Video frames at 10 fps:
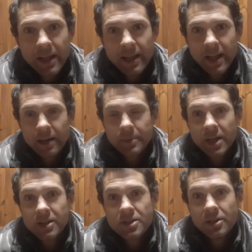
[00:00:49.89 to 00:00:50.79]
that I'm
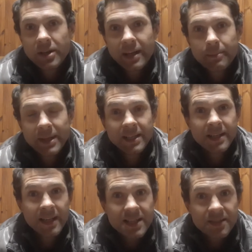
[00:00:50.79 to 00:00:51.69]
going to look at, but in
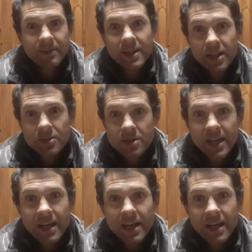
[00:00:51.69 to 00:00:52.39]
this video today